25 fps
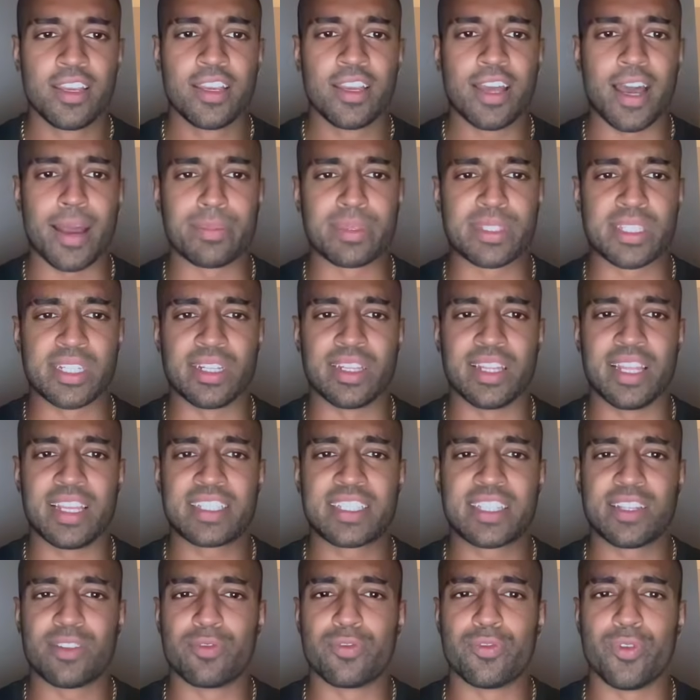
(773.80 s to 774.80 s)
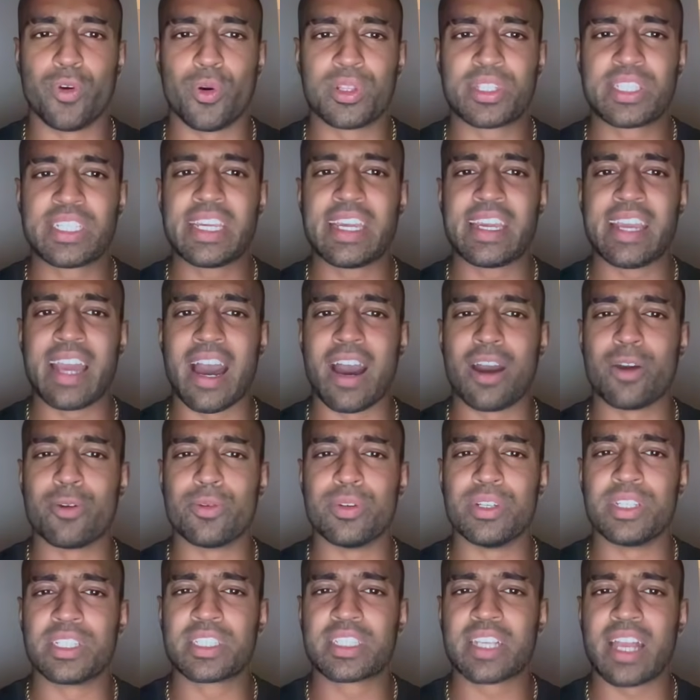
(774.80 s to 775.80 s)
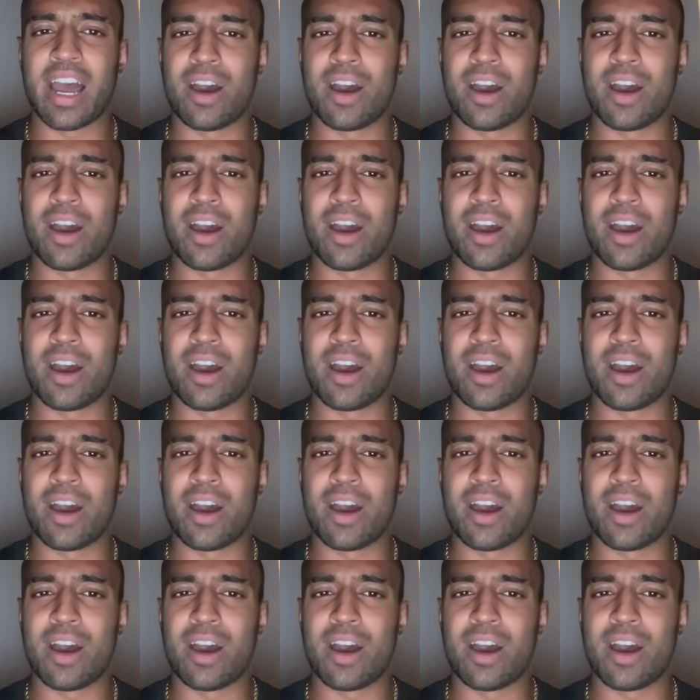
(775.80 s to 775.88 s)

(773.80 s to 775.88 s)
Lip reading: I'm still less than 48 hours